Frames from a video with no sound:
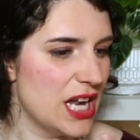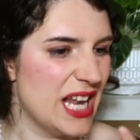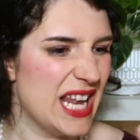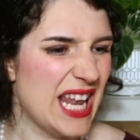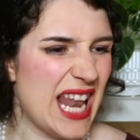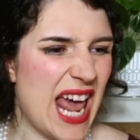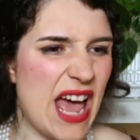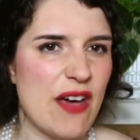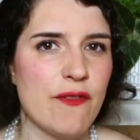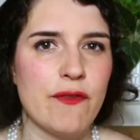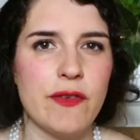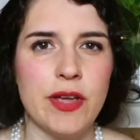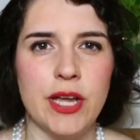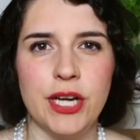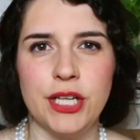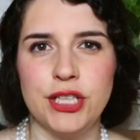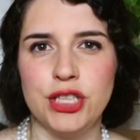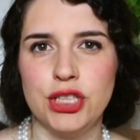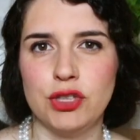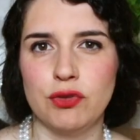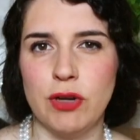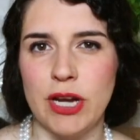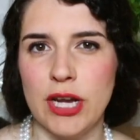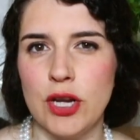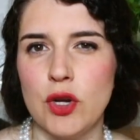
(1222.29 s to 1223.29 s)

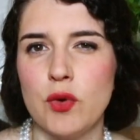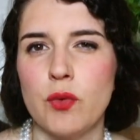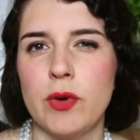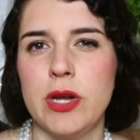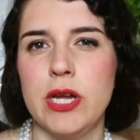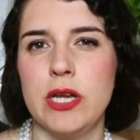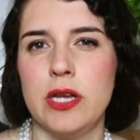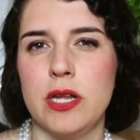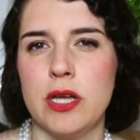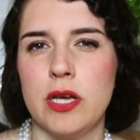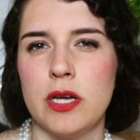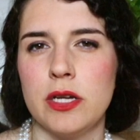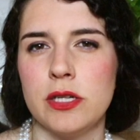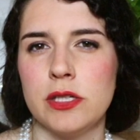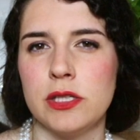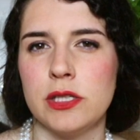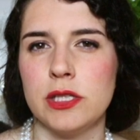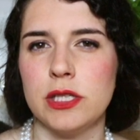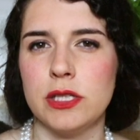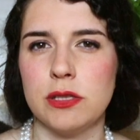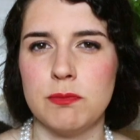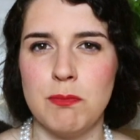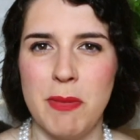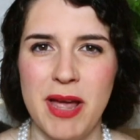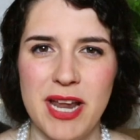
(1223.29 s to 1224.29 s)
lavish
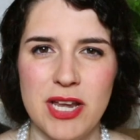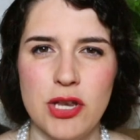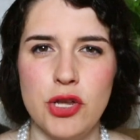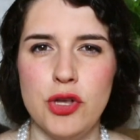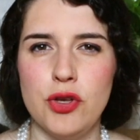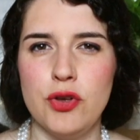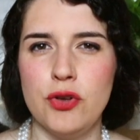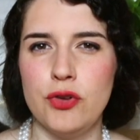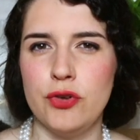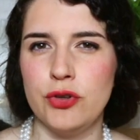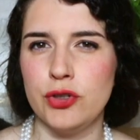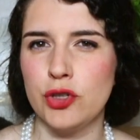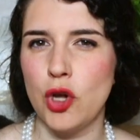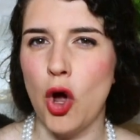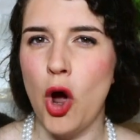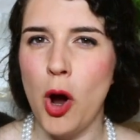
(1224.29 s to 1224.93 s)
ingredients, menus,